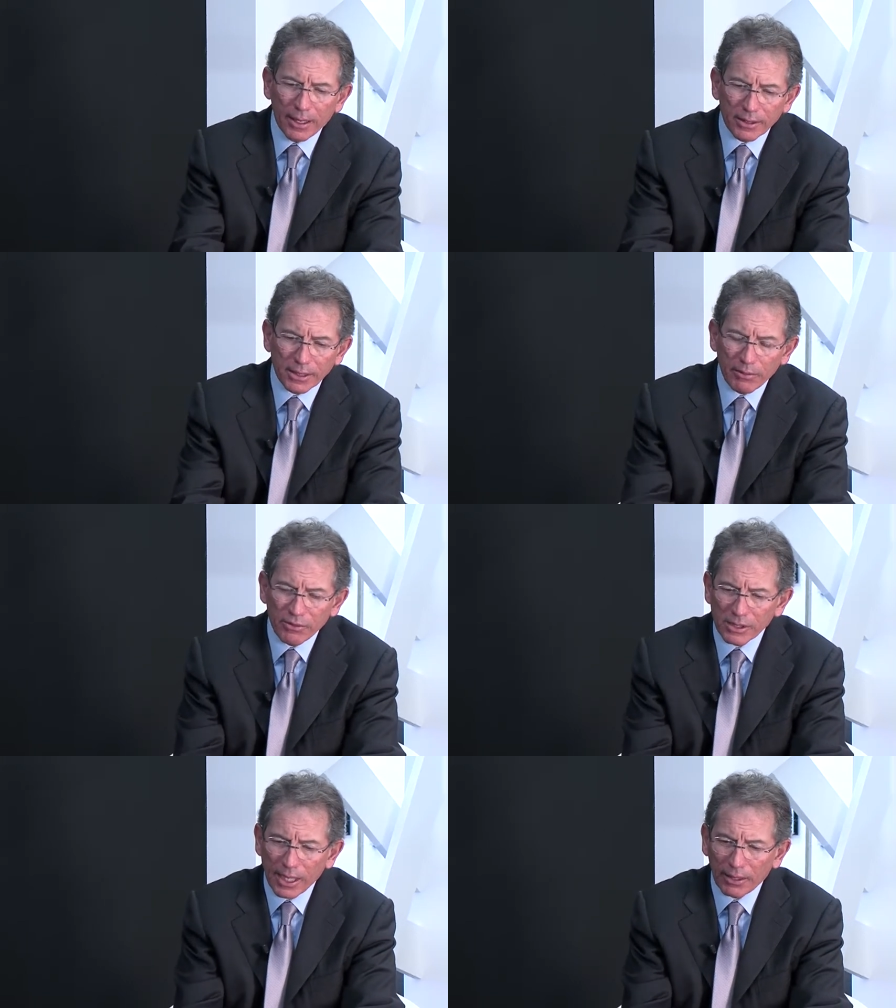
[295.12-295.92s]
Some of
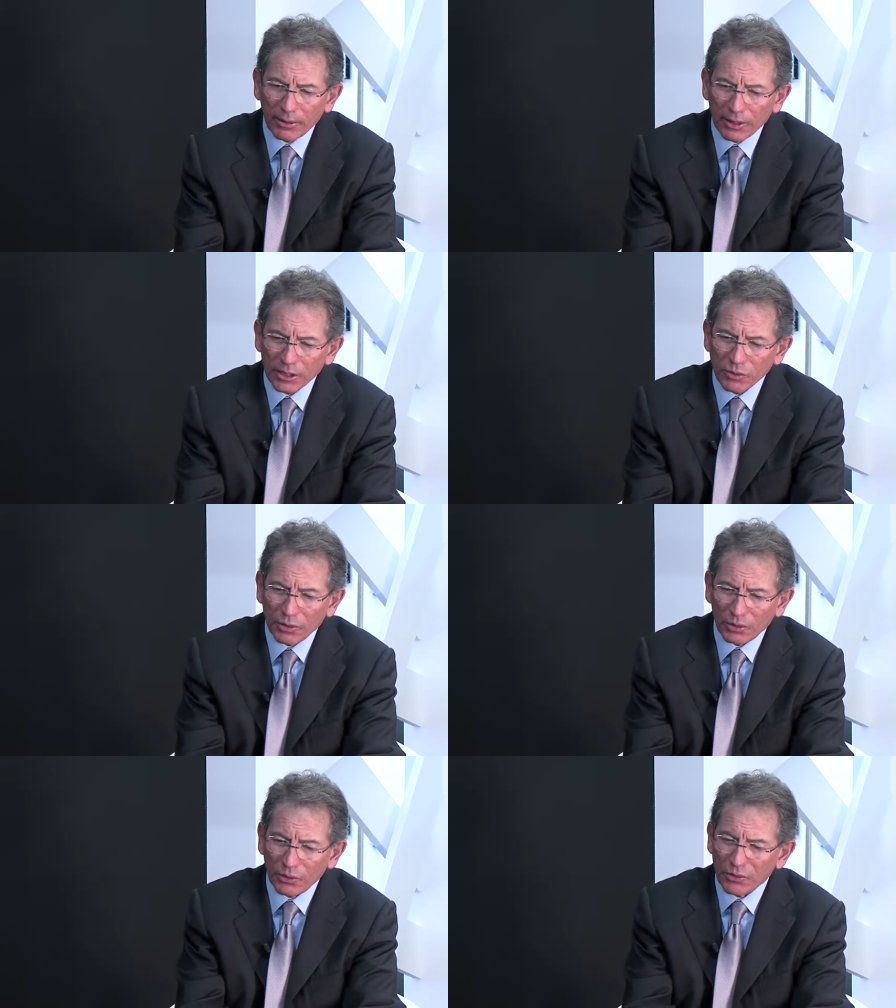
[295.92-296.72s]
these analytics would
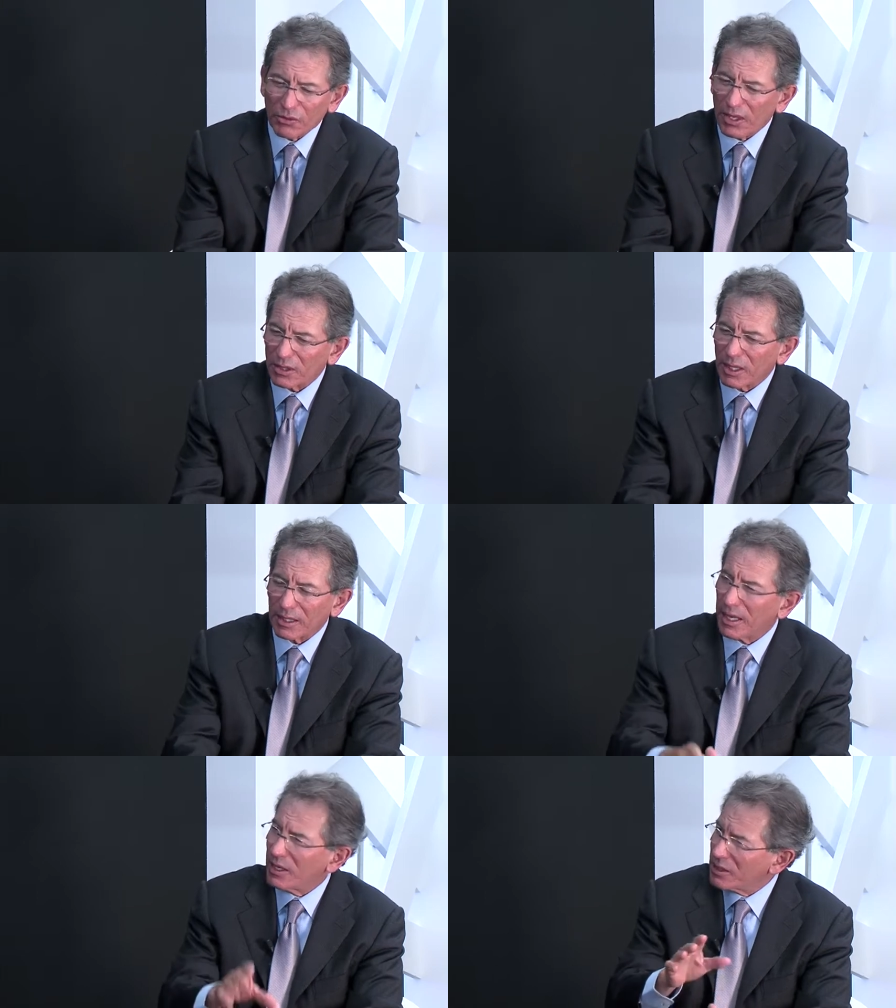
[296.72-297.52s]
include things
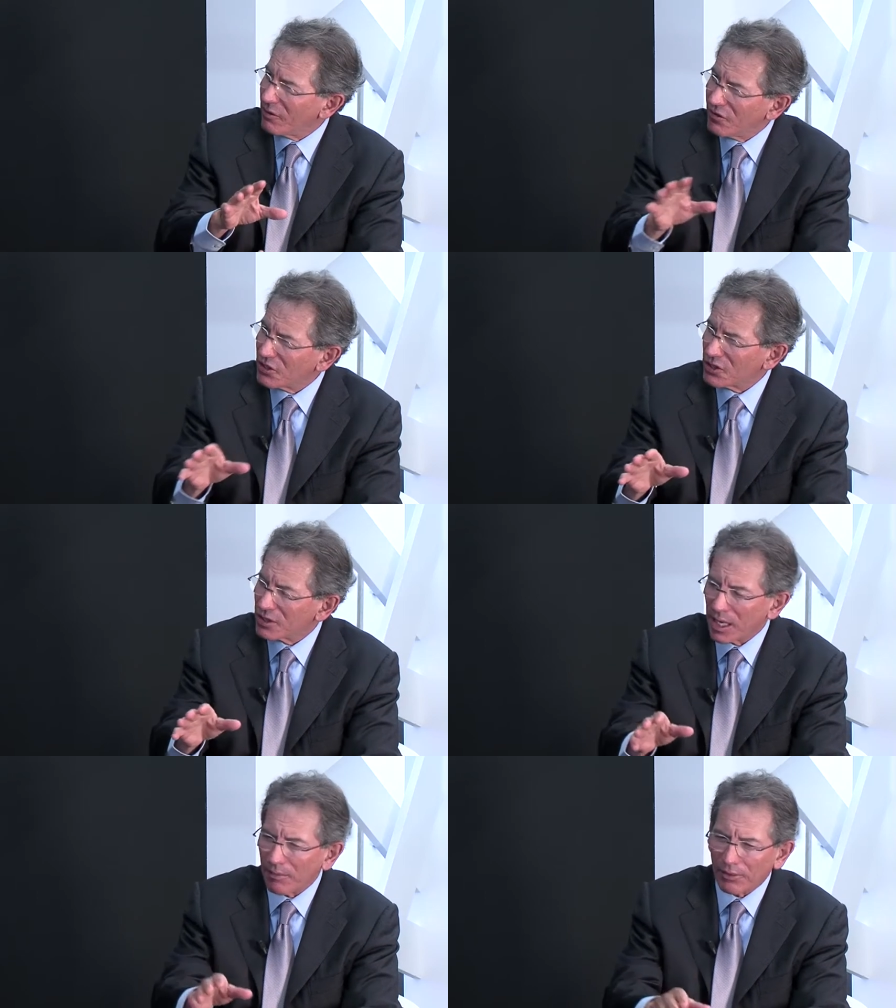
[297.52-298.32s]
like energy
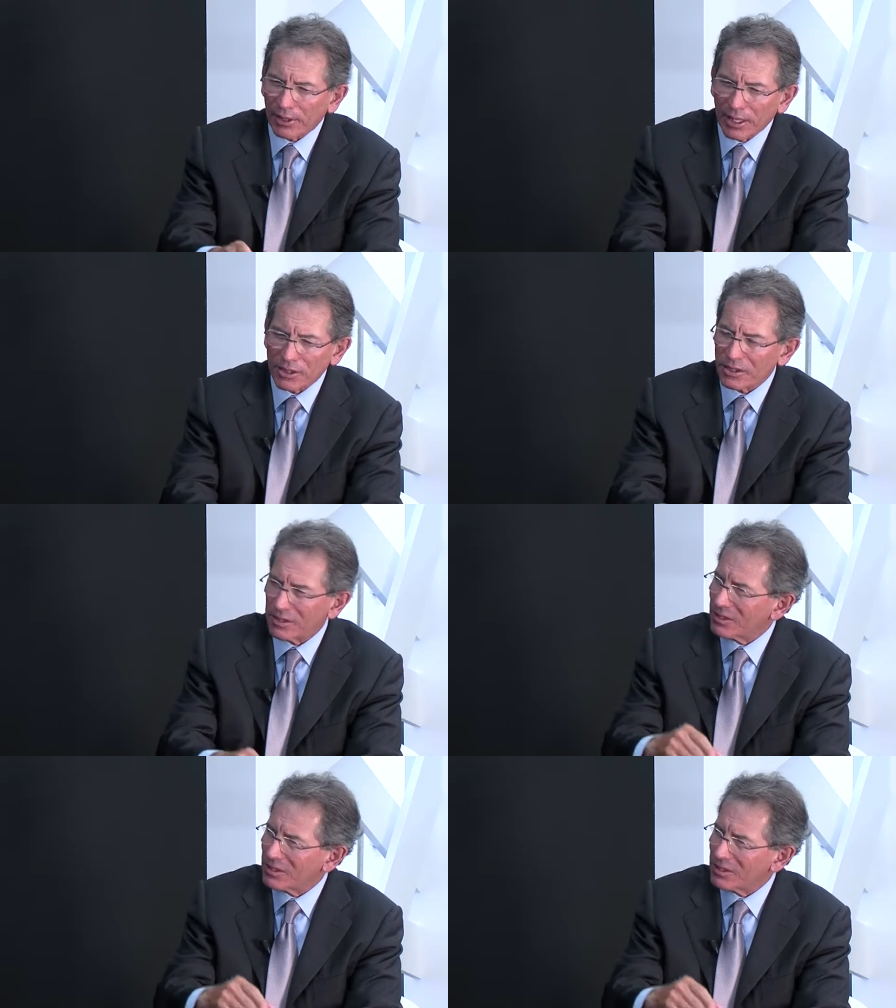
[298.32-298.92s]
efficiency applications,